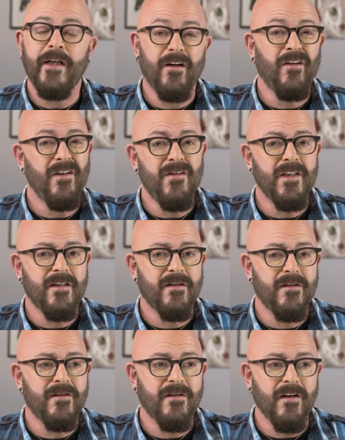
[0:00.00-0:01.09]
but it could
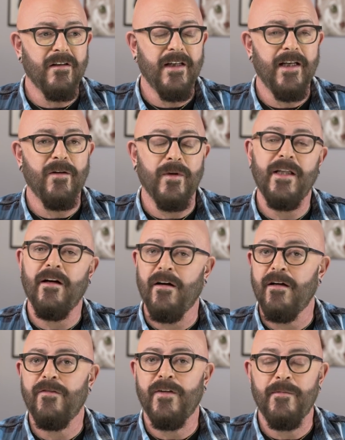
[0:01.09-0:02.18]
just start getting really
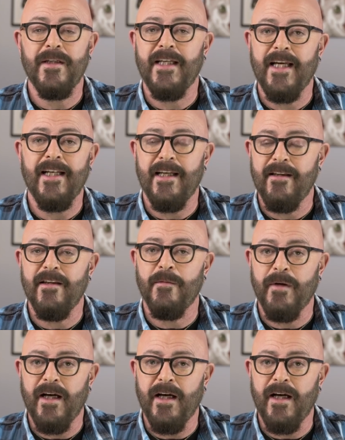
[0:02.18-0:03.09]
hard for them to get in the